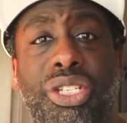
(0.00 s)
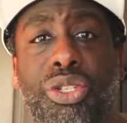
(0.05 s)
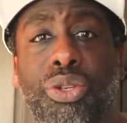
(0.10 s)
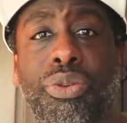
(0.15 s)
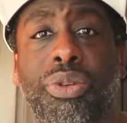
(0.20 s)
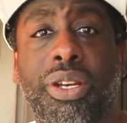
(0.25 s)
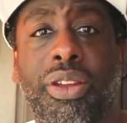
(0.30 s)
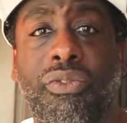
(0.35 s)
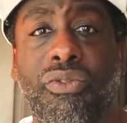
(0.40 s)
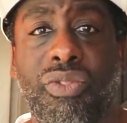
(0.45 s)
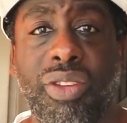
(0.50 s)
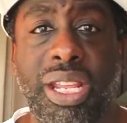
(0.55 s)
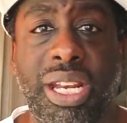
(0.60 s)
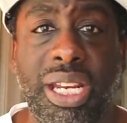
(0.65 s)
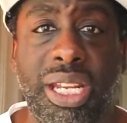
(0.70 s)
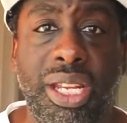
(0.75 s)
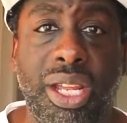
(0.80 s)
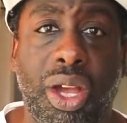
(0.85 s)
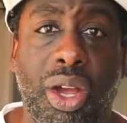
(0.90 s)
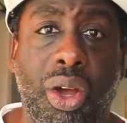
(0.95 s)
shooting a
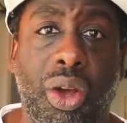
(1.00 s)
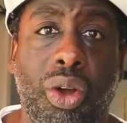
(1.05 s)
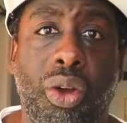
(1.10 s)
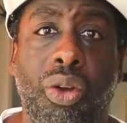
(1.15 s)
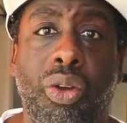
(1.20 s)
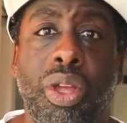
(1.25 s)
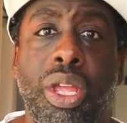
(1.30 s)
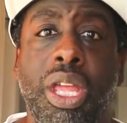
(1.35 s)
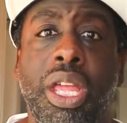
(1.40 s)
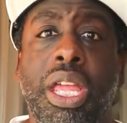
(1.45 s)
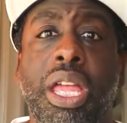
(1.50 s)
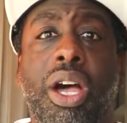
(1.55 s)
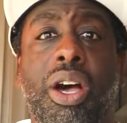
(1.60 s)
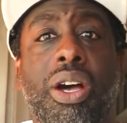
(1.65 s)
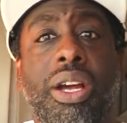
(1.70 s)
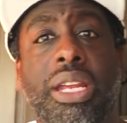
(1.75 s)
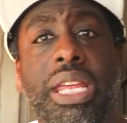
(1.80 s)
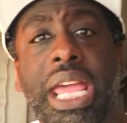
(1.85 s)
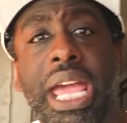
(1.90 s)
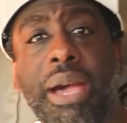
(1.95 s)
video
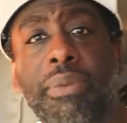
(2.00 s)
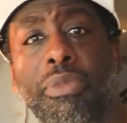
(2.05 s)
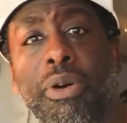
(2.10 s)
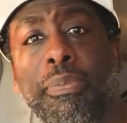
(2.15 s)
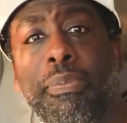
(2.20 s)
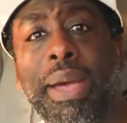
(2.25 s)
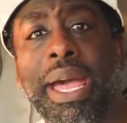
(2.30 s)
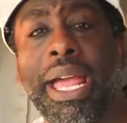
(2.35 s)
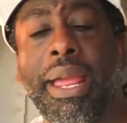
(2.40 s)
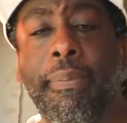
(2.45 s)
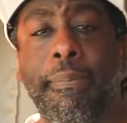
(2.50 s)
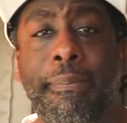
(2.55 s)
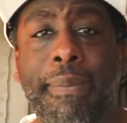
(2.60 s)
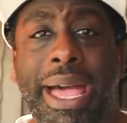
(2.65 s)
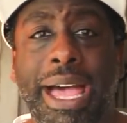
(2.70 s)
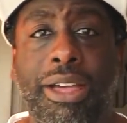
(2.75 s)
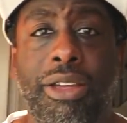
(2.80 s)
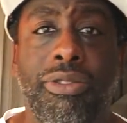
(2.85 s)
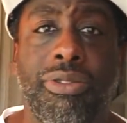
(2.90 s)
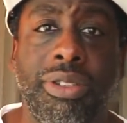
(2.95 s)
on Camelback
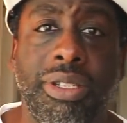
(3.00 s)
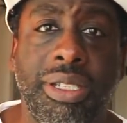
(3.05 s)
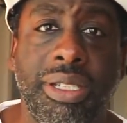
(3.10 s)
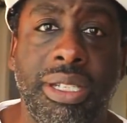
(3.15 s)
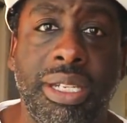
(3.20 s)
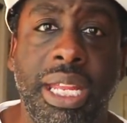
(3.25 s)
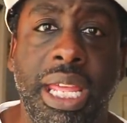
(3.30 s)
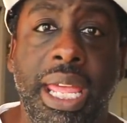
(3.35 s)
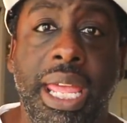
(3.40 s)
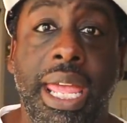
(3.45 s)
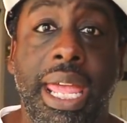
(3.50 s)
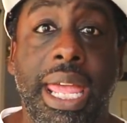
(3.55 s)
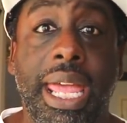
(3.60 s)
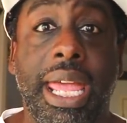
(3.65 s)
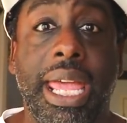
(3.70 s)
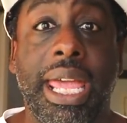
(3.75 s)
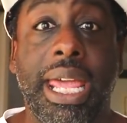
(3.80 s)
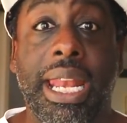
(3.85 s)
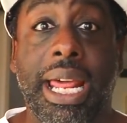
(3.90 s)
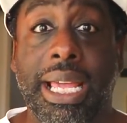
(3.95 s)
Mountain
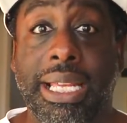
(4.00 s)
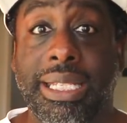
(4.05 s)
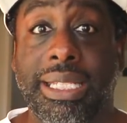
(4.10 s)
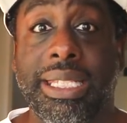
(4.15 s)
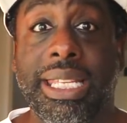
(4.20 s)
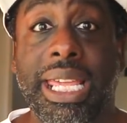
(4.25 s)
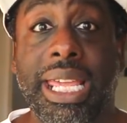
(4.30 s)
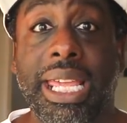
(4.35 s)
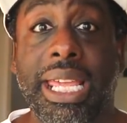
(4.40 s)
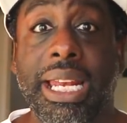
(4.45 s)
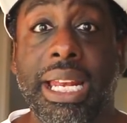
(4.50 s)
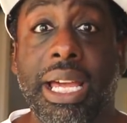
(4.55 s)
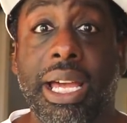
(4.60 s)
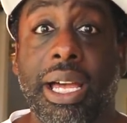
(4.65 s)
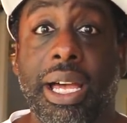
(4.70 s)
and I seen,